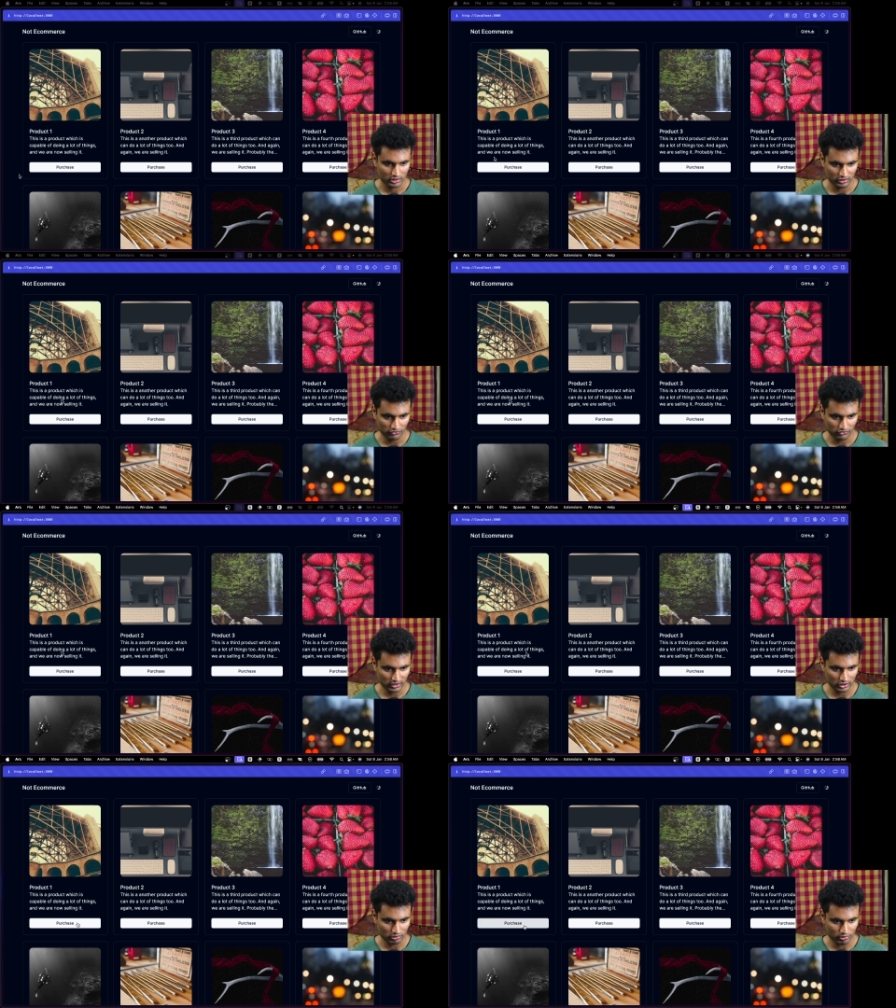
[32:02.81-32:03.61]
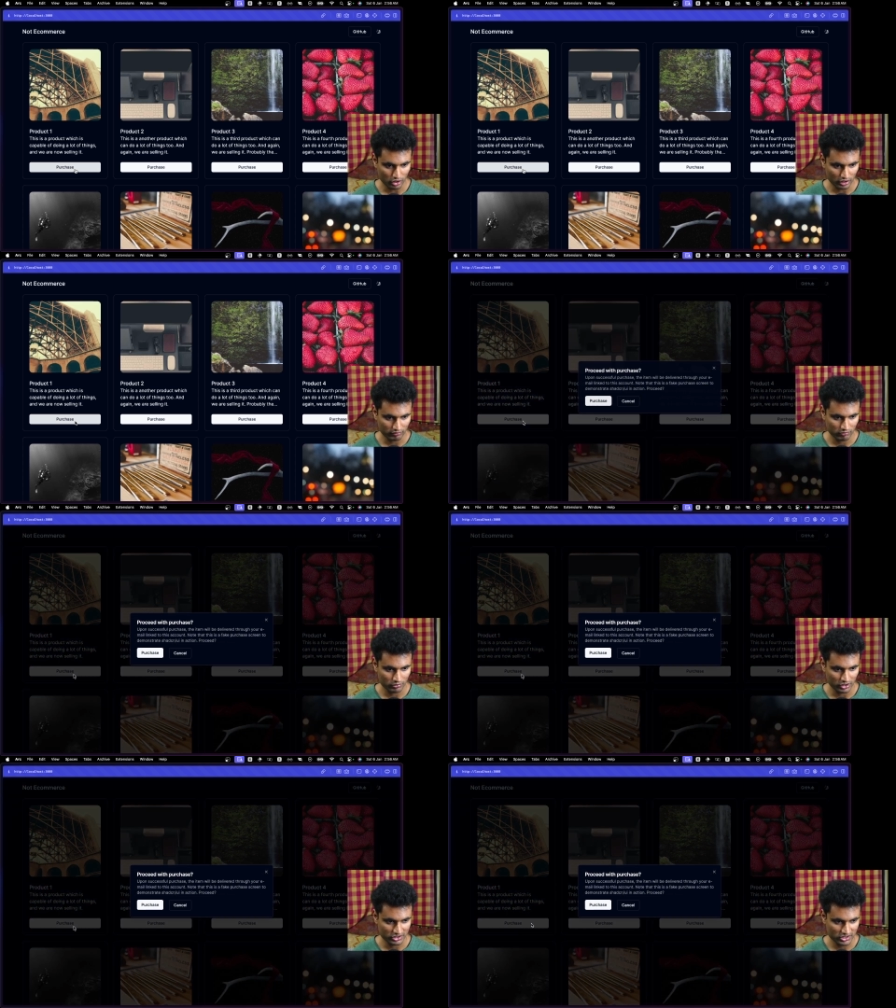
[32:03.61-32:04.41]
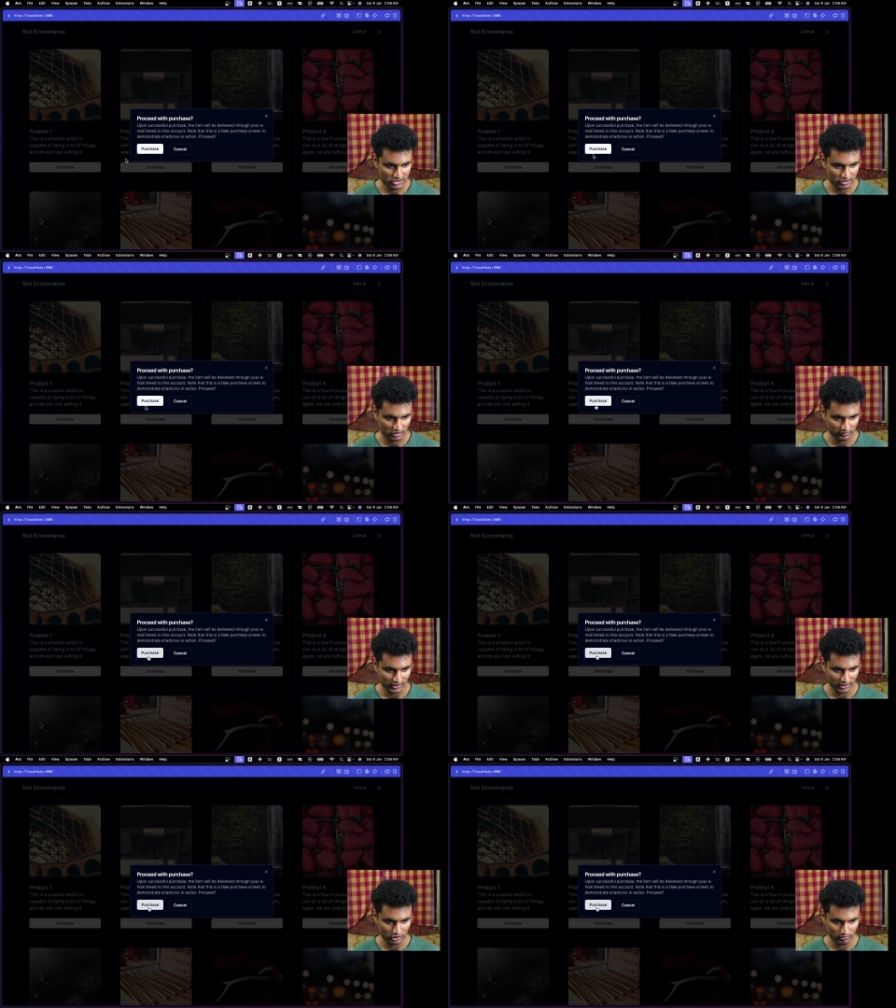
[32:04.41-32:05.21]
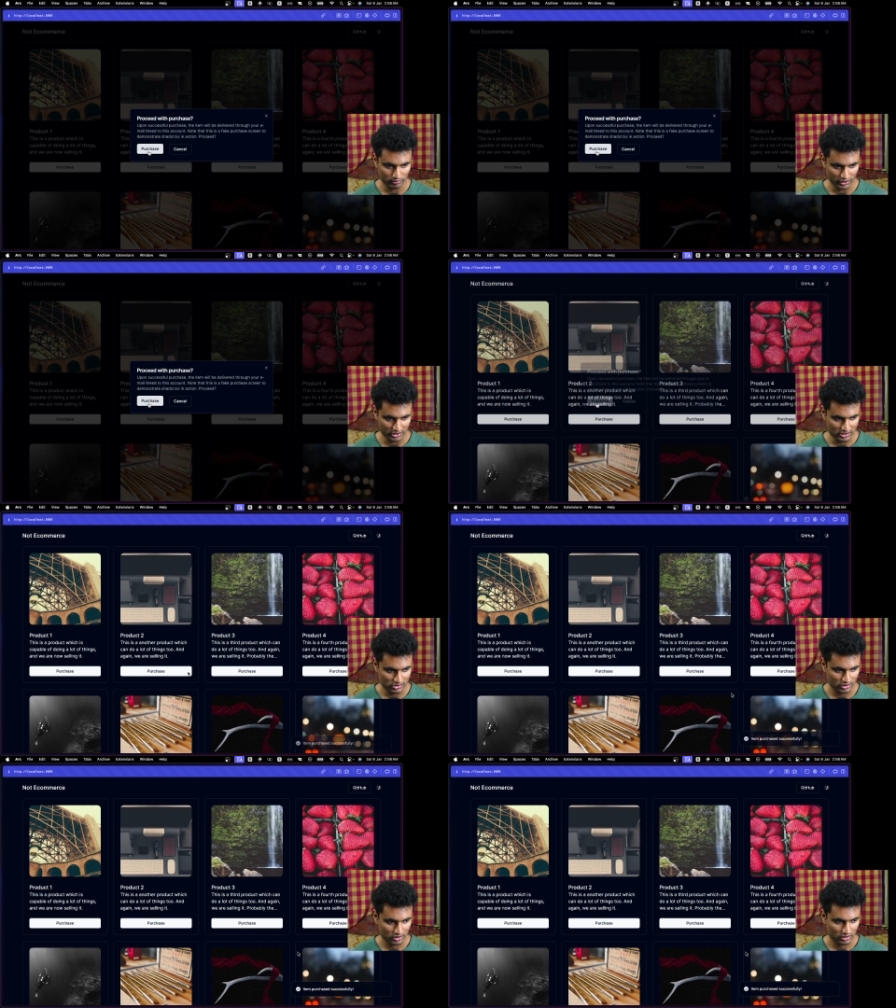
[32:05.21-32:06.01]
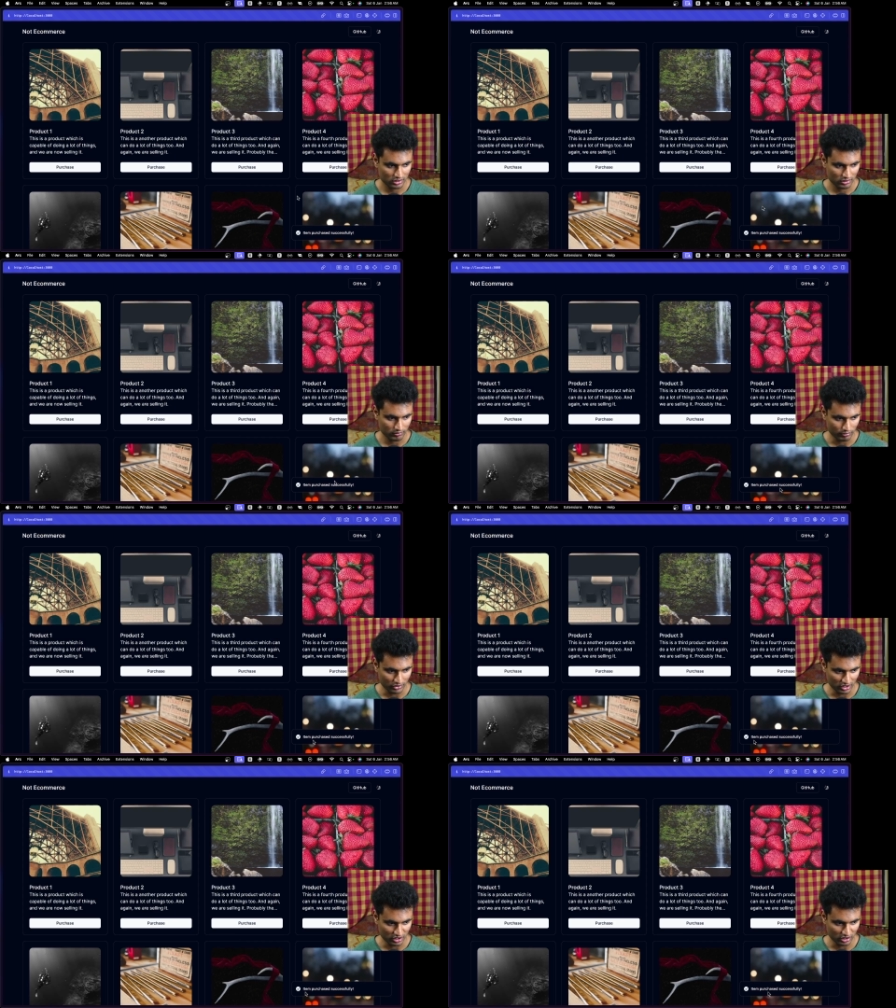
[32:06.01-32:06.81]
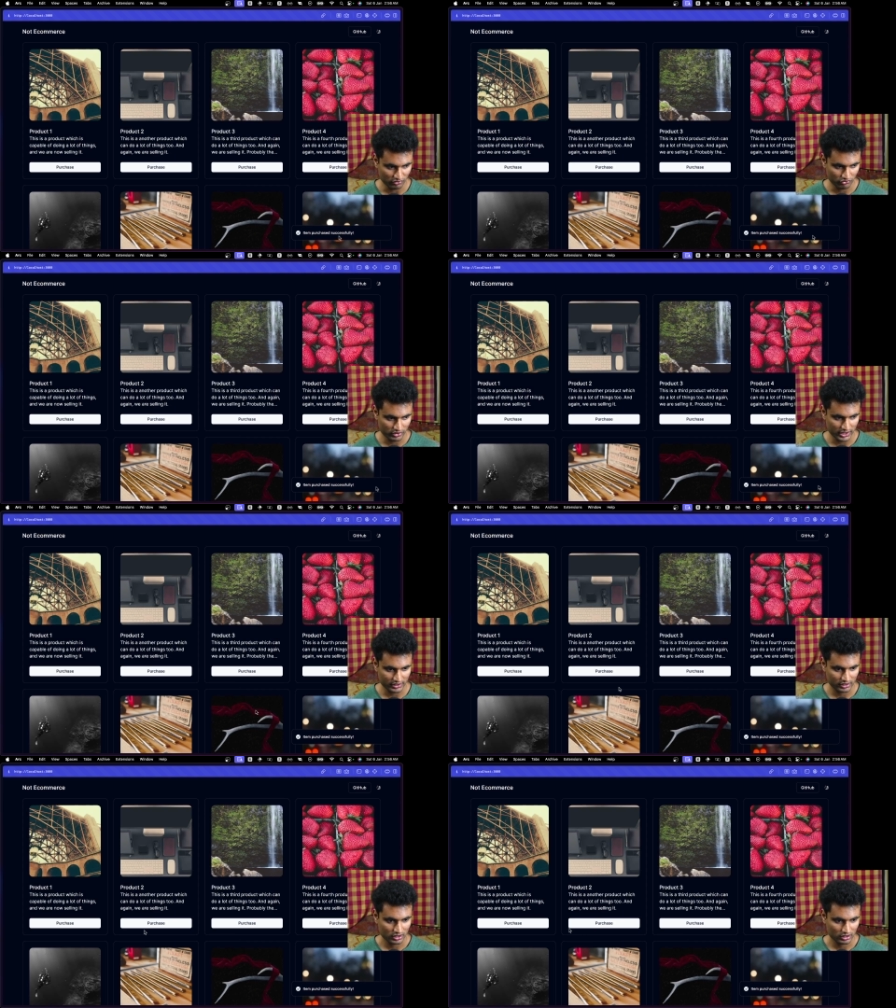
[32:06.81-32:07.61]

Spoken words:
If we click on product from purchase, if I click on purchase, perfect.